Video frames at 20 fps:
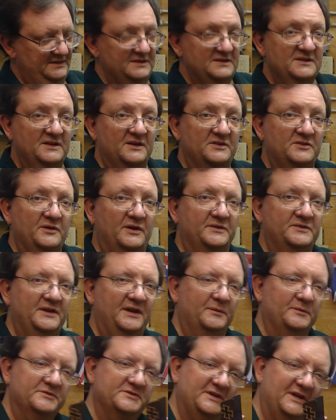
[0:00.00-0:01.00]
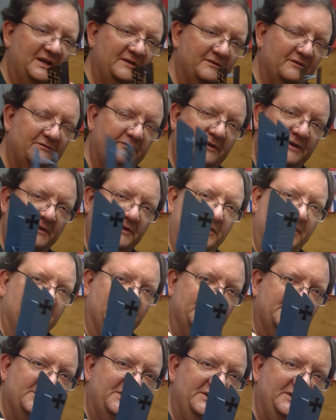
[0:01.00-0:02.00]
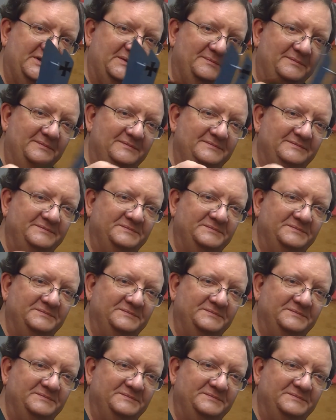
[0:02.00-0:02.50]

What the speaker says: And I thought that was kind of a fun color scheme.